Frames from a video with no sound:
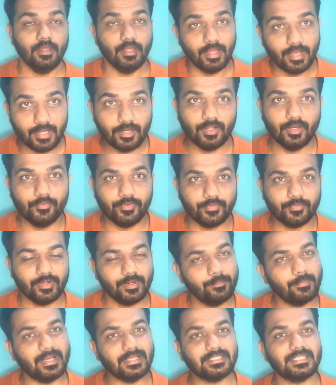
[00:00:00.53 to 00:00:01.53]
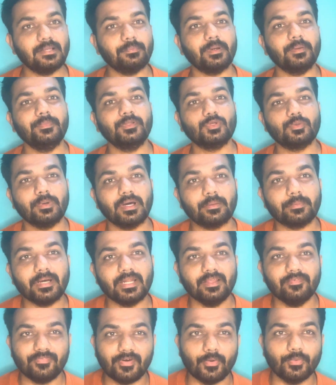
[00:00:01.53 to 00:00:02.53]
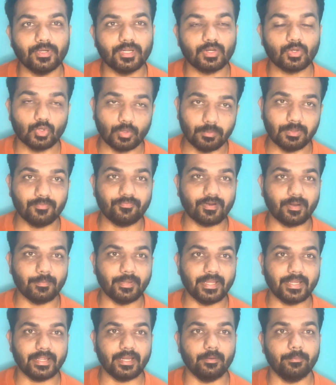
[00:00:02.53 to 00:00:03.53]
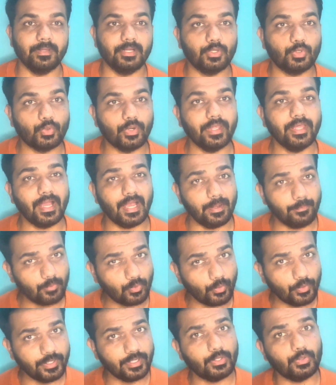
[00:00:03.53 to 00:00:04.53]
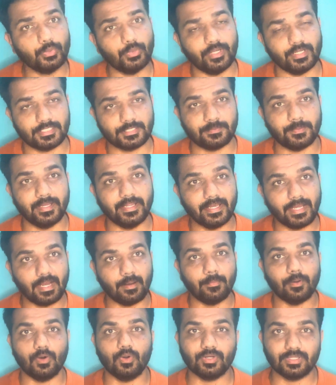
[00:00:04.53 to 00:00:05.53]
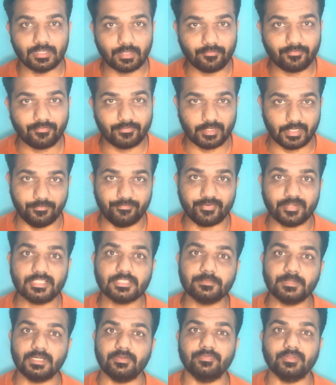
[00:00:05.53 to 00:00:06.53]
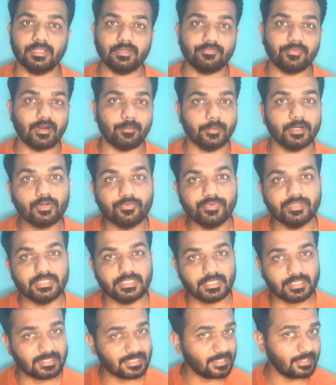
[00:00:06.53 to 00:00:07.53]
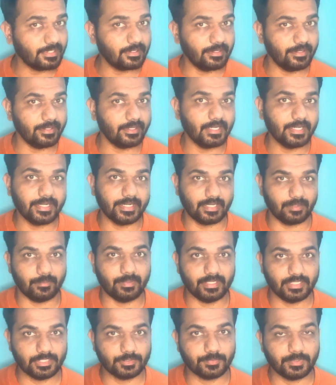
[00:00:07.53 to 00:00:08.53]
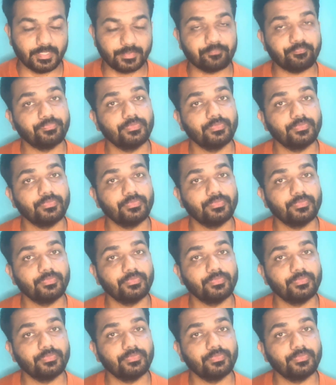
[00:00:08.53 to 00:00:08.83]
Hello everyone, myself Amit Kumar Mani, founder Global Pharma Academy. Today I am going to explain about the difference between the pharmacovigilance and clinical data management.